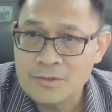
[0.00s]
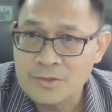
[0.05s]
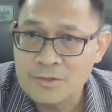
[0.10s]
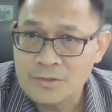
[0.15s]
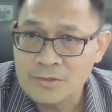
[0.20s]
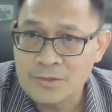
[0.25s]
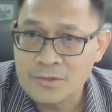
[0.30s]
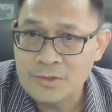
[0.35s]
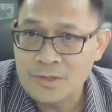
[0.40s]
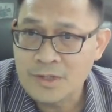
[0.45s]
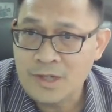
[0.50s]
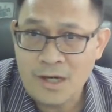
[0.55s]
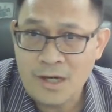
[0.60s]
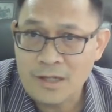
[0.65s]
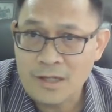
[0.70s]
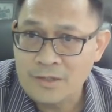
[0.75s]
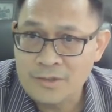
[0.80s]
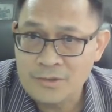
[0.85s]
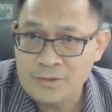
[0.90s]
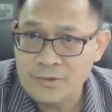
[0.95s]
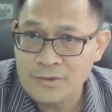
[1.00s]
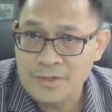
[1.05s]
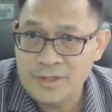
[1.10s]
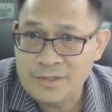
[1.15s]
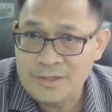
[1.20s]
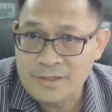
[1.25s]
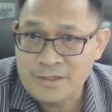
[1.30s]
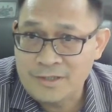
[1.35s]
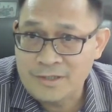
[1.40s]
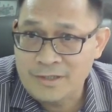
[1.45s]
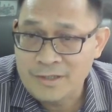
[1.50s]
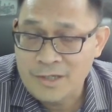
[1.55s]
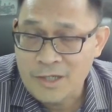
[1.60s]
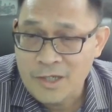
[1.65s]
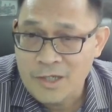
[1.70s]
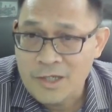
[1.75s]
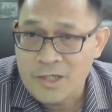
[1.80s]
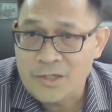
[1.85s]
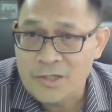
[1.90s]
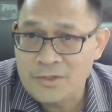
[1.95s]
You can't. You
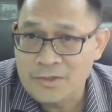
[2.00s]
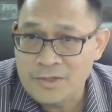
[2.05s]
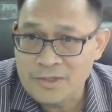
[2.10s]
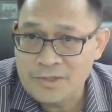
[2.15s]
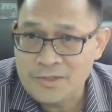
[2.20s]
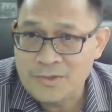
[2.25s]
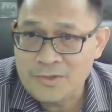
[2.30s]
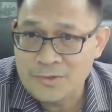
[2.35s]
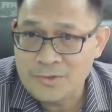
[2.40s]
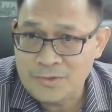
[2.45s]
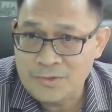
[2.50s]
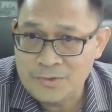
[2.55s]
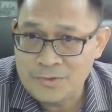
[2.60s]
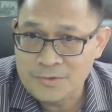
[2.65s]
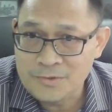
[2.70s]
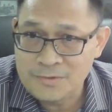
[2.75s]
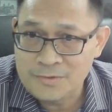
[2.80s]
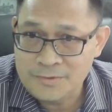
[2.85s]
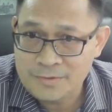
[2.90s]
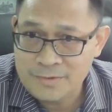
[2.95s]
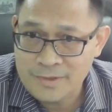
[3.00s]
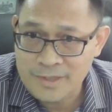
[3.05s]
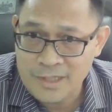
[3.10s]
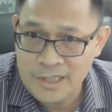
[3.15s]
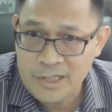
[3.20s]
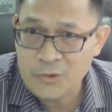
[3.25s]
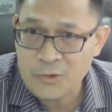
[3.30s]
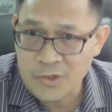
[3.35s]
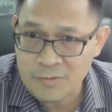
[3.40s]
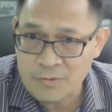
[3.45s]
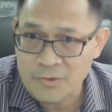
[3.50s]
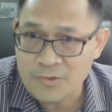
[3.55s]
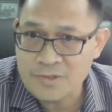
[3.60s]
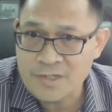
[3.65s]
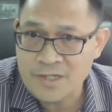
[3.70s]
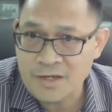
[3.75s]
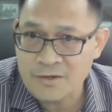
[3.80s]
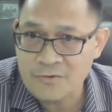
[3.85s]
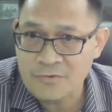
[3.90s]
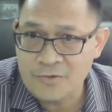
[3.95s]
need to equip
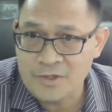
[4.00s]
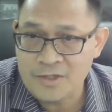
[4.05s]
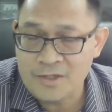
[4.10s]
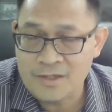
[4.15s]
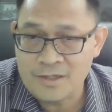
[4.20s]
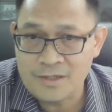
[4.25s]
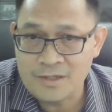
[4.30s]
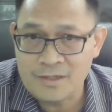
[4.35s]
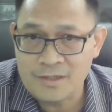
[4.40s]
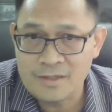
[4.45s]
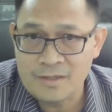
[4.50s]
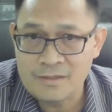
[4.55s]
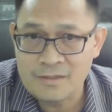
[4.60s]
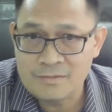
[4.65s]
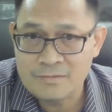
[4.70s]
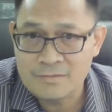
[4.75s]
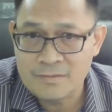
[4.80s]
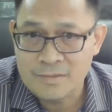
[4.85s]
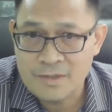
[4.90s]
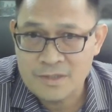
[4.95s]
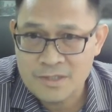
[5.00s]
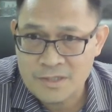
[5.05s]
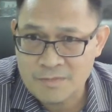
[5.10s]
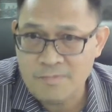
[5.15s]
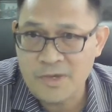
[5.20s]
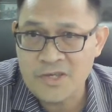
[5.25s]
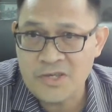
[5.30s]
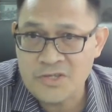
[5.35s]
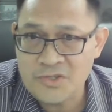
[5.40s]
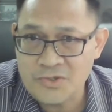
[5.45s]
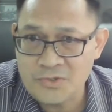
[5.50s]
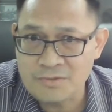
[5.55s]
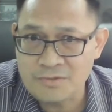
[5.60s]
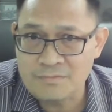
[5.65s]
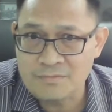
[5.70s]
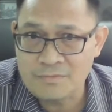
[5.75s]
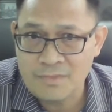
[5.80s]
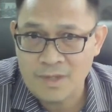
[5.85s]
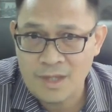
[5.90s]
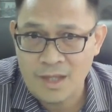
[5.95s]
yourself with a spacesuit
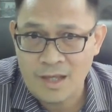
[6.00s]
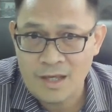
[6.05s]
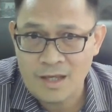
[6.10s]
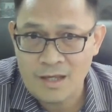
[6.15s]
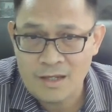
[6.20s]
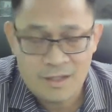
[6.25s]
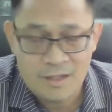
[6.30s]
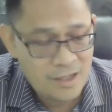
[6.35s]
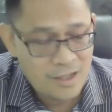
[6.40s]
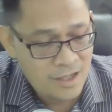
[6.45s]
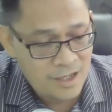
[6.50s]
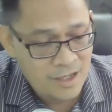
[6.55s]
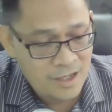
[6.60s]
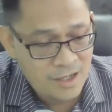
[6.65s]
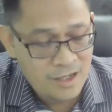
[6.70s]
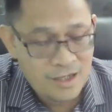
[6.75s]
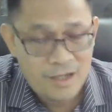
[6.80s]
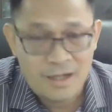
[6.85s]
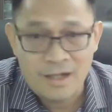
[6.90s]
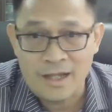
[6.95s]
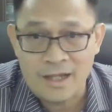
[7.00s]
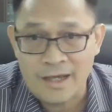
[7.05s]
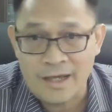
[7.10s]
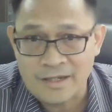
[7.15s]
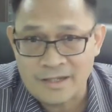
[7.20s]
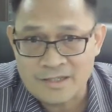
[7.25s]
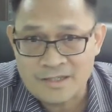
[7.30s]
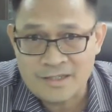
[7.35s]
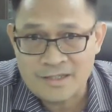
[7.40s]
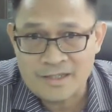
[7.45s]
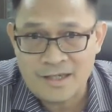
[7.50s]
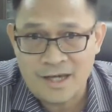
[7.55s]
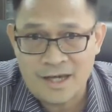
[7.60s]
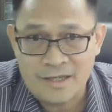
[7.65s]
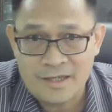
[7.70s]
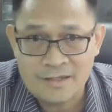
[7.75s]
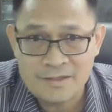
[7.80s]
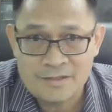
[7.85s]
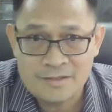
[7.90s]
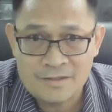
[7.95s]
like this
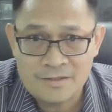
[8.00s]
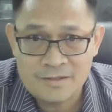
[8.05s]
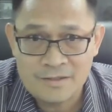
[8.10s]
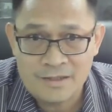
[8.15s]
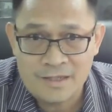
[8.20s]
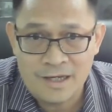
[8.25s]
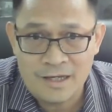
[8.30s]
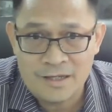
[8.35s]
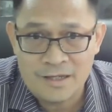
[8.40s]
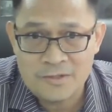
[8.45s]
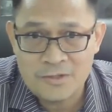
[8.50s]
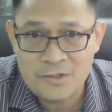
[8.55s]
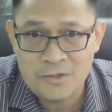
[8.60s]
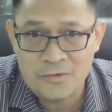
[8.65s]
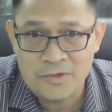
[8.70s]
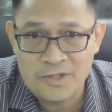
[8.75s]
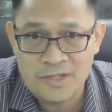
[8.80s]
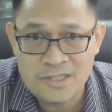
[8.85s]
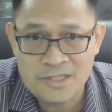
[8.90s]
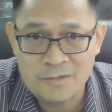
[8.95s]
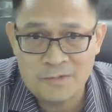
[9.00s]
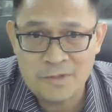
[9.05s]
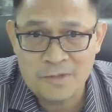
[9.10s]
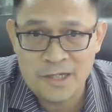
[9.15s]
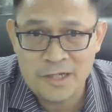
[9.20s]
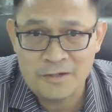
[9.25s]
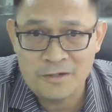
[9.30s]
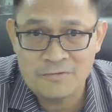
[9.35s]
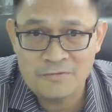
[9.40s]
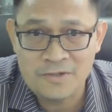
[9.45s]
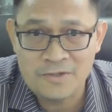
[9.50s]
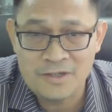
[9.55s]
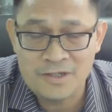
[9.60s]
guy. Yeah, so we need some kind of